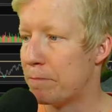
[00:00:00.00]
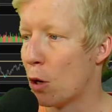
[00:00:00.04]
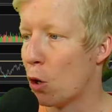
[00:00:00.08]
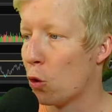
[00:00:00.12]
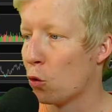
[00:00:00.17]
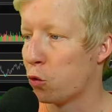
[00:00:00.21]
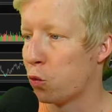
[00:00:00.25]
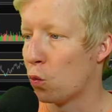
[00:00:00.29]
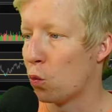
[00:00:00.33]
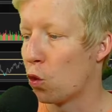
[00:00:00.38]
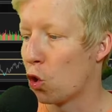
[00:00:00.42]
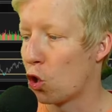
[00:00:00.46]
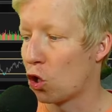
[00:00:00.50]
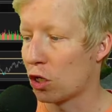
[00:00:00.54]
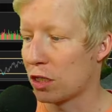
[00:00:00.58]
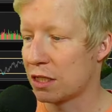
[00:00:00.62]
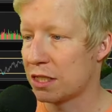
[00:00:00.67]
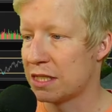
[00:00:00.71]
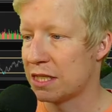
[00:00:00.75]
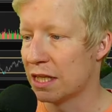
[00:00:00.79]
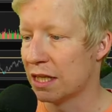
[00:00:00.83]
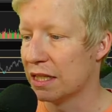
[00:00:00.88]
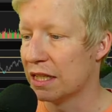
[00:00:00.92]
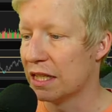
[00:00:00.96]
both
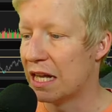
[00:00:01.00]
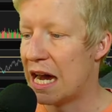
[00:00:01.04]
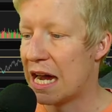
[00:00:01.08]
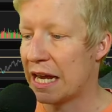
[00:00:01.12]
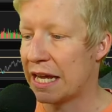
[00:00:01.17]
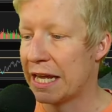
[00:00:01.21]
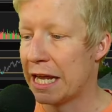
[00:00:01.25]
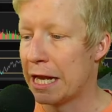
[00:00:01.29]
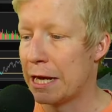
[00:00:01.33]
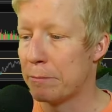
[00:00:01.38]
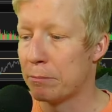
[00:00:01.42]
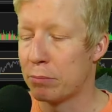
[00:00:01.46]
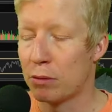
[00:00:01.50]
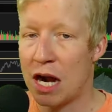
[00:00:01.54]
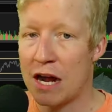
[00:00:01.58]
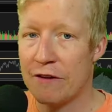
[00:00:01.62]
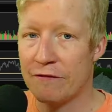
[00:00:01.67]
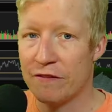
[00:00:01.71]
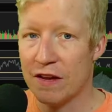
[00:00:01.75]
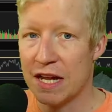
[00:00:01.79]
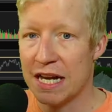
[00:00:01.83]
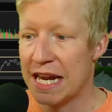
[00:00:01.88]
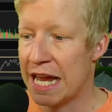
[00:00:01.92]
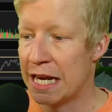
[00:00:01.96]
works to lock in
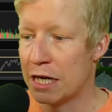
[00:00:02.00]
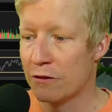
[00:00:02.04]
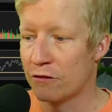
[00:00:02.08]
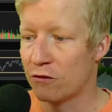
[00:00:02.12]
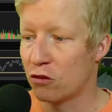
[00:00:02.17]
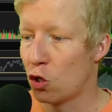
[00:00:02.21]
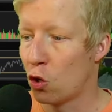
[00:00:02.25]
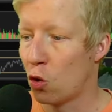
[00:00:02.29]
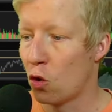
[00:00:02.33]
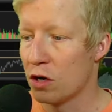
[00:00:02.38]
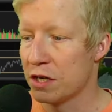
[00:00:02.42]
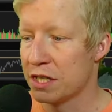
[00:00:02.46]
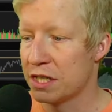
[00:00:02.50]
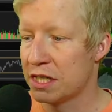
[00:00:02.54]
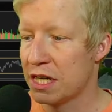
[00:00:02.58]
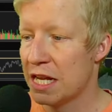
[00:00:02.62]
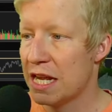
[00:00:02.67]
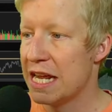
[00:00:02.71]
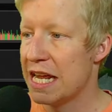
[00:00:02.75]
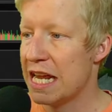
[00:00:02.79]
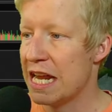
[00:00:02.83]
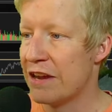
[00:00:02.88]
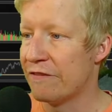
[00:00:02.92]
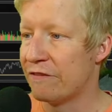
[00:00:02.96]
profit. And of course,
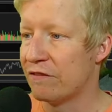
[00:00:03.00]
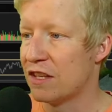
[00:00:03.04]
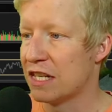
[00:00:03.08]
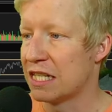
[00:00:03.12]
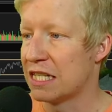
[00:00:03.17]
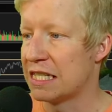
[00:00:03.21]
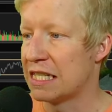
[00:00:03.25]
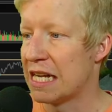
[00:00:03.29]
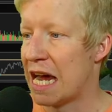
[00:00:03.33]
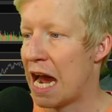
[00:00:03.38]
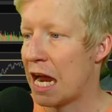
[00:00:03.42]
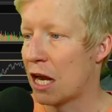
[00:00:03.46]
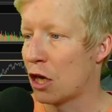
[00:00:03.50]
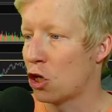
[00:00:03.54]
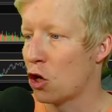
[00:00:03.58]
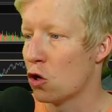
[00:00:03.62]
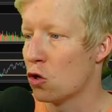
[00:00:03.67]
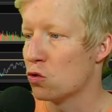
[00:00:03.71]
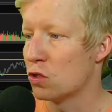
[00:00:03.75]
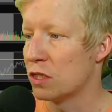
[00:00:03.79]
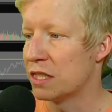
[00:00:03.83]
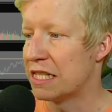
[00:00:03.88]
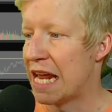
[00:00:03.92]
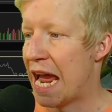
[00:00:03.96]
if the stock
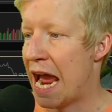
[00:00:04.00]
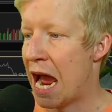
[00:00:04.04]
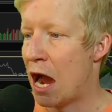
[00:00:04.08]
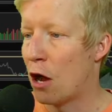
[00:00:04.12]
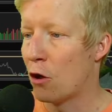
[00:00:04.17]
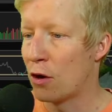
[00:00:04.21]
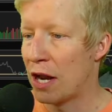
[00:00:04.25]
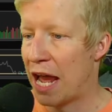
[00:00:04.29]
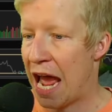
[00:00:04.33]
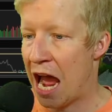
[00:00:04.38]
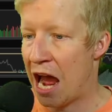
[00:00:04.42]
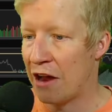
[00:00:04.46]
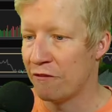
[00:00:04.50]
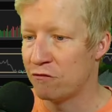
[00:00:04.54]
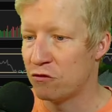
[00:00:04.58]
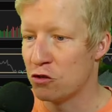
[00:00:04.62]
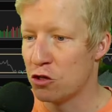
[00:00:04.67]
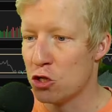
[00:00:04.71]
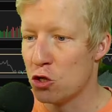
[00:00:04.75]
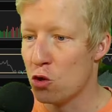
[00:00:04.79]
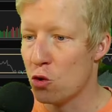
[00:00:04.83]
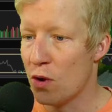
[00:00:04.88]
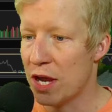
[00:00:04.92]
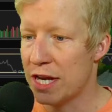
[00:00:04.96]
goes down
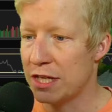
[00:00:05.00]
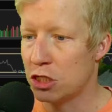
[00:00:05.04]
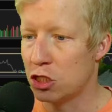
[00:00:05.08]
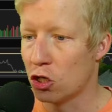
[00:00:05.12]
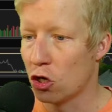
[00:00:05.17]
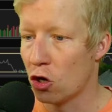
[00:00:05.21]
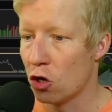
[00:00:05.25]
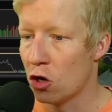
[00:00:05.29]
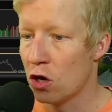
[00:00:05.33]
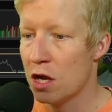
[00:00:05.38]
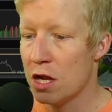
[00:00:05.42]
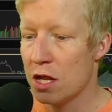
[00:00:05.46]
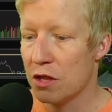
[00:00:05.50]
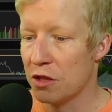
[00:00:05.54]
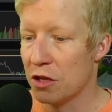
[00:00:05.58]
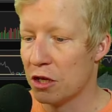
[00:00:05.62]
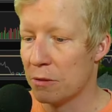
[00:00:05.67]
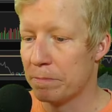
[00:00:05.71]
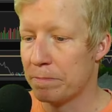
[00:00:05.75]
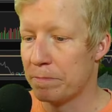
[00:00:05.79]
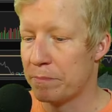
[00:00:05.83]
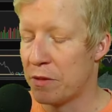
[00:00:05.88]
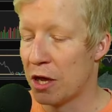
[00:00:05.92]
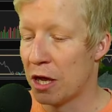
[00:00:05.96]
after you enter,
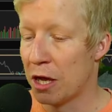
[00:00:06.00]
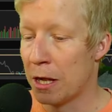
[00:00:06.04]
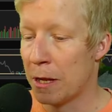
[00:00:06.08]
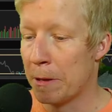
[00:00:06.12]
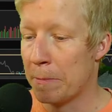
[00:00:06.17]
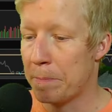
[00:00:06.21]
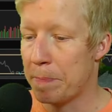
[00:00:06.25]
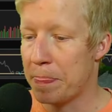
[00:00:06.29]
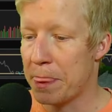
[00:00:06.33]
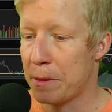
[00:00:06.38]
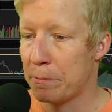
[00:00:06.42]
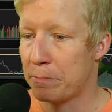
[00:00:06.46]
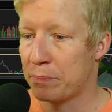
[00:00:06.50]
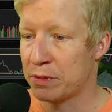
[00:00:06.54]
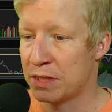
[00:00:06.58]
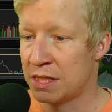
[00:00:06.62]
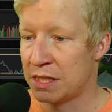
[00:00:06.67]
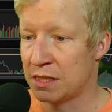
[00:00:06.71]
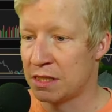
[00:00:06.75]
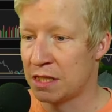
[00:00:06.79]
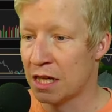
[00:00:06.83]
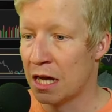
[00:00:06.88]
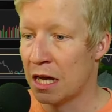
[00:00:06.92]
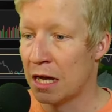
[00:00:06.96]
the, the
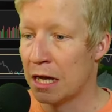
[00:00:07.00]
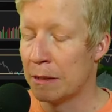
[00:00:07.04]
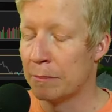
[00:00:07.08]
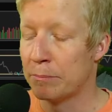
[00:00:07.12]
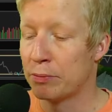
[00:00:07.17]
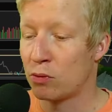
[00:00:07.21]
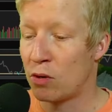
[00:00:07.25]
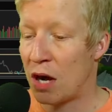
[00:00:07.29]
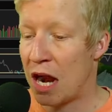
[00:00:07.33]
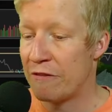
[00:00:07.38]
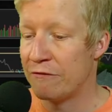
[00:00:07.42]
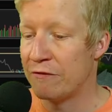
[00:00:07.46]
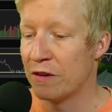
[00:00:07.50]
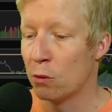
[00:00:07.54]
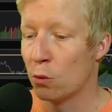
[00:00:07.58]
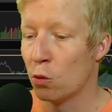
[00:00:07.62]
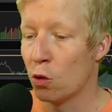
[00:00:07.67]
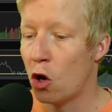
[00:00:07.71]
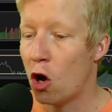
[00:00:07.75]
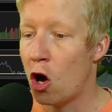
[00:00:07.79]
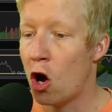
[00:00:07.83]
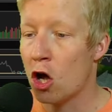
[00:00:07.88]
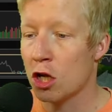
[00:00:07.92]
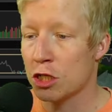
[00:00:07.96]
the profit
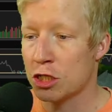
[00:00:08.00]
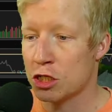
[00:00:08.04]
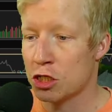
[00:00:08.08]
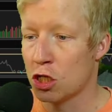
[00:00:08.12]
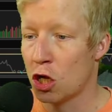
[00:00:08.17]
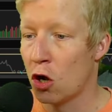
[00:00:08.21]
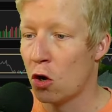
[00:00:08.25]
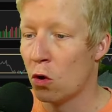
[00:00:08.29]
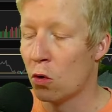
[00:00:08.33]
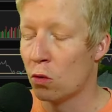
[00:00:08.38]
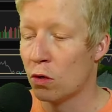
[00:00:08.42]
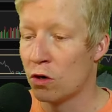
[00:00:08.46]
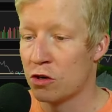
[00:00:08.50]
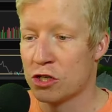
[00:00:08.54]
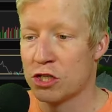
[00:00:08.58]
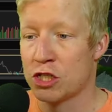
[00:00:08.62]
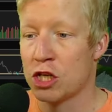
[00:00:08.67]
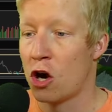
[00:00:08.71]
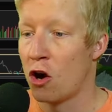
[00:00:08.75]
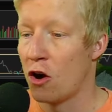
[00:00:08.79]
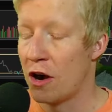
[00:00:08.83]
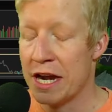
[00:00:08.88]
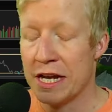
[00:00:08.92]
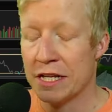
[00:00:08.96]
will also, or
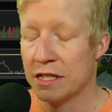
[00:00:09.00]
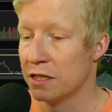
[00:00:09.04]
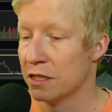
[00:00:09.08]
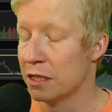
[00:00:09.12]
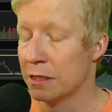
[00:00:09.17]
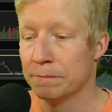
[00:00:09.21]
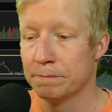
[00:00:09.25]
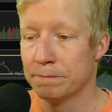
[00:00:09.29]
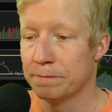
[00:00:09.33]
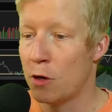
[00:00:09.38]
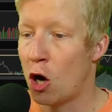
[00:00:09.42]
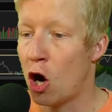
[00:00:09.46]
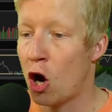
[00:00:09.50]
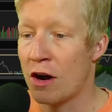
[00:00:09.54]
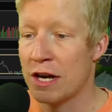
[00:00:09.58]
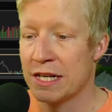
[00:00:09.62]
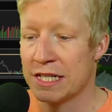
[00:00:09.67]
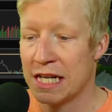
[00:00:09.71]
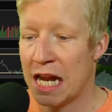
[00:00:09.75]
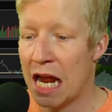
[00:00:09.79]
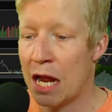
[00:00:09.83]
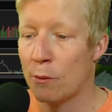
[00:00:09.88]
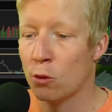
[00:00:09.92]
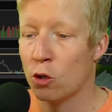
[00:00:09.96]
sorry, the
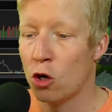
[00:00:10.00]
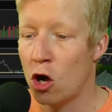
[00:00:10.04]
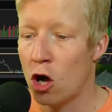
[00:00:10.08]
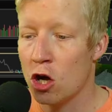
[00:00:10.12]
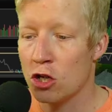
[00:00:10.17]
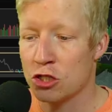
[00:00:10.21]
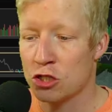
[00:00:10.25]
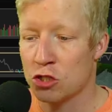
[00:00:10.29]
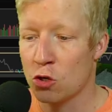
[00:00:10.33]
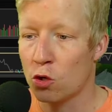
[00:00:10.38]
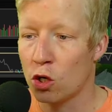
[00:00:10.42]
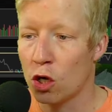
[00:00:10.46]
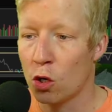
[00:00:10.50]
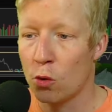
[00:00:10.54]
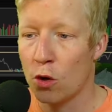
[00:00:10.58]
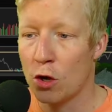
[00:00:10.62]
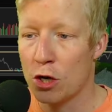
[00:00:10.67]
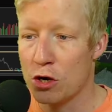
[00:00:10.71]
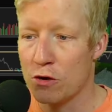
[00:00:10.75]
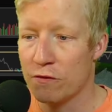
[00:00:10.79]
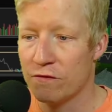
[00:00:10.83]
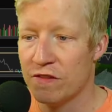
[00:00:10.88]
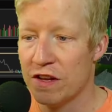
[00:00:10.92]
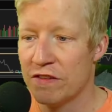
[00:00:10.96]
RSI will also go
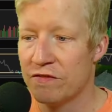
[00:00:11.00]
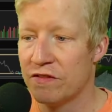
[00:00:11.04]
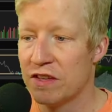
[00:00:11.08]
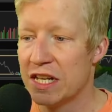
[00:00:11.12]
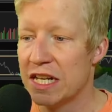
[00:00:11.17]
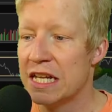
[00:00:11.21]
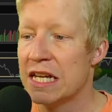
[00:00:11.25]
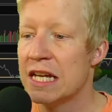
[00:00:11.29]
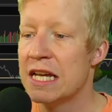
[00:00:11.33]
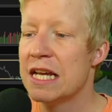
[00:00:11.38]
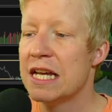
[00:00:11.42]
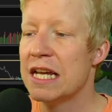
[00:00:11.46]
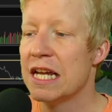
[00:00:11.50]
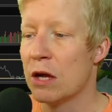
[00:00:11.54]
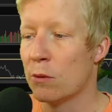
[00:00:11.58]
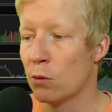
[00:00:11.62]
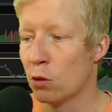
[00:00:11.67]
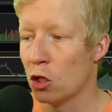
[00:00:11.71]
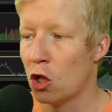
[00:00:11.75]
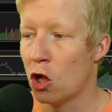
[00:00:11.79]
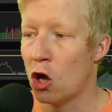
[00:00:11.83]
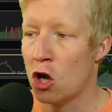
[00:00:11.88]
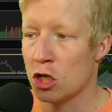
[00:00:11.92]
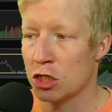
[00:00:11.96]
under 50 and
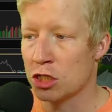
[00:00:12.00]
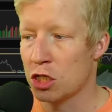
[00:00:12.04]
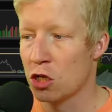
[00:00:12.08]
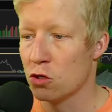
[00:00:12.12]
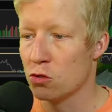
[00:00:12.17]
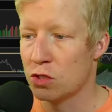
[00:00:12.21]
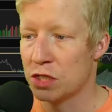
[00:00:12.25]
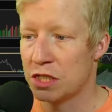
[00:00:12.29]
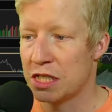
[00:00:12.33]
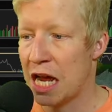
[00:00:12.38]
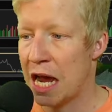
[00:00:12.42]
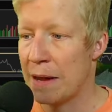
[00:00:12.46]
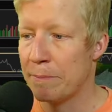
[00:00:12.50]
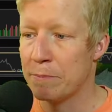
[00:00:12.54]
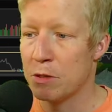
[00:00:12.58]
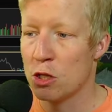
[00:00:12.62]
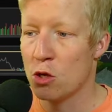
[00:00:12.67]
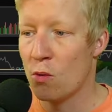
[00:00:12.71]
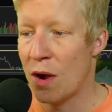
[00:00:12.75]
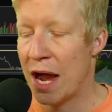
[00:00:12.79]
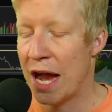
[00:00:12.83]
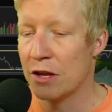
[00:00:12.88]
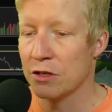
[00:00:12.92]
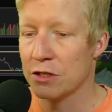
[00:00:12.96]
will also stop
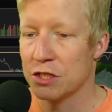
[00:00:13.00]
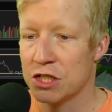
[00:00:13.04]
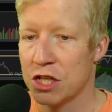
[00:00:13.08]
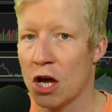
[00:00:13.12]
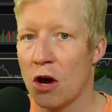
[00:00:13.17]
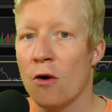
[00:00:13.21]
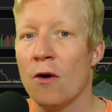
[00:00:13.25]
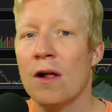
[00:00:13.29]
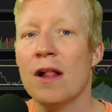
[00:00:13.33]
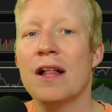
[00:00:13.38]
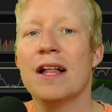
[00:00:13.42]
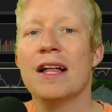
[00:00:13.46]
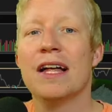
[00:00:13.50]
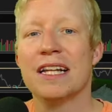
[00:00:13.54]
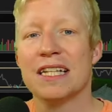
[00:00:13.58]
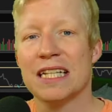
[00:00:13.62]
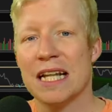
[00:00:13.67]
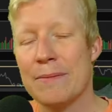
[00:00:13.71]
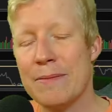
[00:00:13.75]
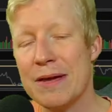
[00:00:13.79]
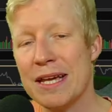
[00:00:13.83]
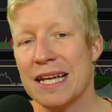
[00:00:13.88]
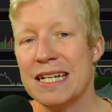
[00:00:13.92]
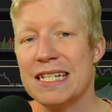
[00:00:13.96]
you out. So
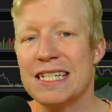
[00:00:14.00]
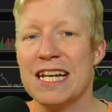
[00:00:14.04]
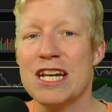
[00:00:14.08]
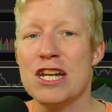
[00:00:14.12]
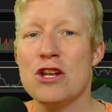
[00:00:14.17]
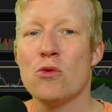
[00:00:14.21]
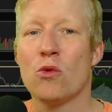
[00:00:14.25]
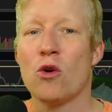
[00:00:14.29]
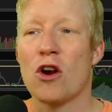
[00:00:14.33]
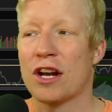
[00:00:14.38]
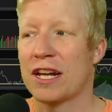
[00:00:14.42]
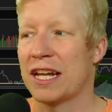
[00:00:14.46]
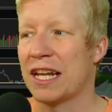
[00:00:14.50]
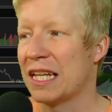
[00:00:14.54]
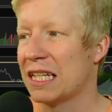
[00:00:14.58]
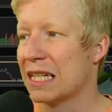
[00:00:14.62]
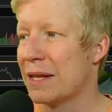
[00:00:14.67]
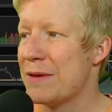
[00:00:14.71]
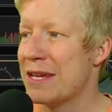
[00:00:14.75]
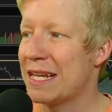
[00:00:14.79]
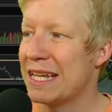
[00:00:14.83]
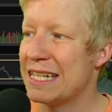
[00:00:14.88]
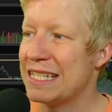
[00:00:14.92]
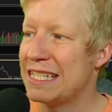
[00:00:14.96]
let me continue working.
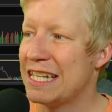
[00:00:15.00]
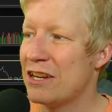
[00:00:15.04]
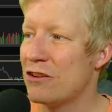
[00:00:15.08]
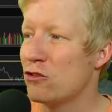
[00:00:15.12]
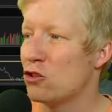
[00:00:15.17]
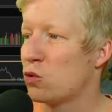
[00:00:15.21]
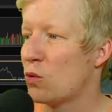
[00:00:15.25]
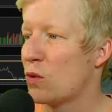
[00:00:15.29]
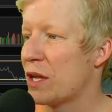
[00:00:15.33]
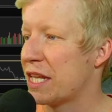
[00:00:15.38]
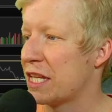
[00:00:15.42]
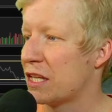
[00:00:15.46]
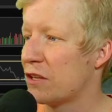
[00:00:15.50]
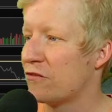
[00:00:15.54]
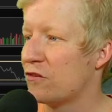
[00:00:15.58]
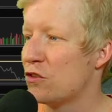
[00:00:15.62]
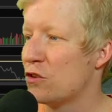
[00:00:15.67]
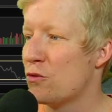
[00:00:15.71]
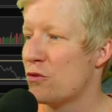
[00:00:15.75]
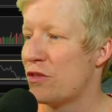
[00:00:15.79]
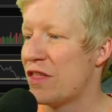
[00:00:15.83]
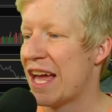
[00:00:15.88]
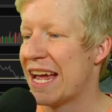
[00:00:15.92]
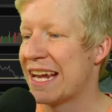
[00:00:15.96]
Let me continue tweaking a
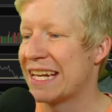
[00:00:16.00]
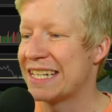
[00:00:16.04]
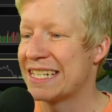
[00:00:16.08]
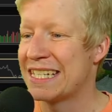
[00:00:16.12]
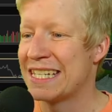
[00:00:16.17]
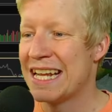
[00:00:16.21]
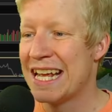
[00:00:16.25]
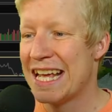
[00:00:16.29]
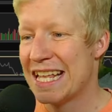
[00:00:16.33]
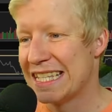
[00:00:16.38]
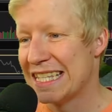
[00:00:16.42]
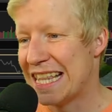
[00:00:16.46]
few things.